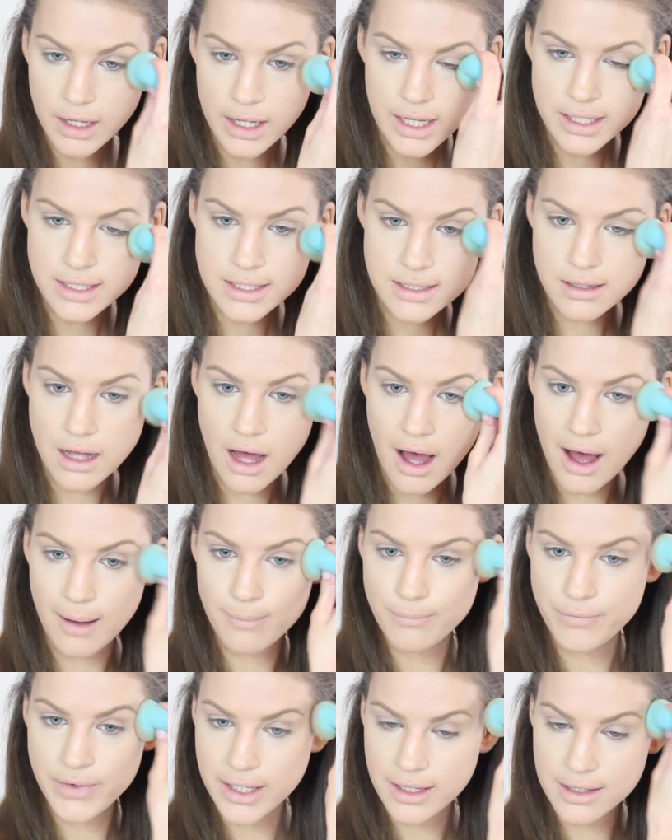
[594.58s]
it's not
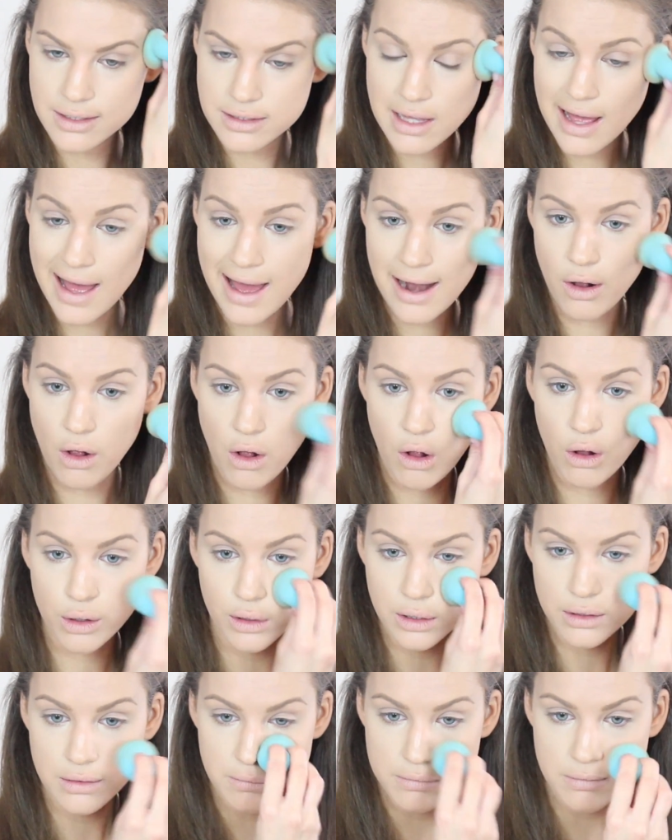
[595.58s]
obvious at
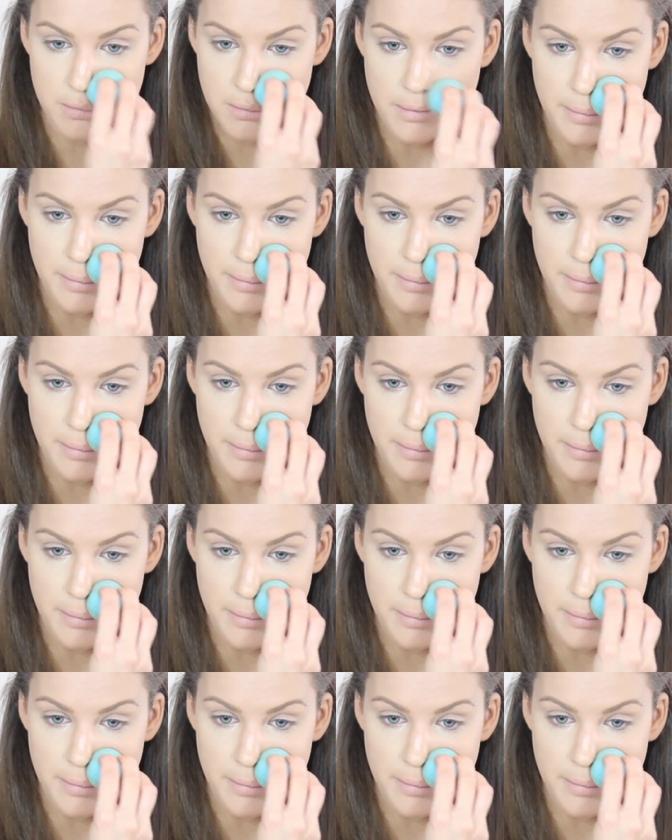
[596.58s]
all.